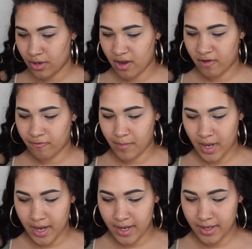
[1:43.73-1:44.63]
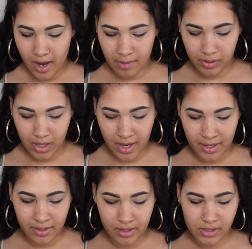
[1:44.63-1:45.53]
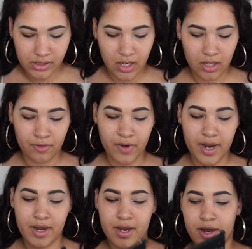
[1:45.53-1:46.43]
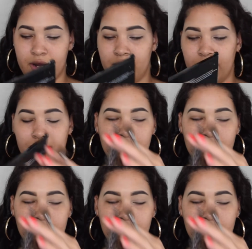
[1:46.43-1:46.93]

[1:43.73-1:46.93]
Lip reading: off by applying this color right here,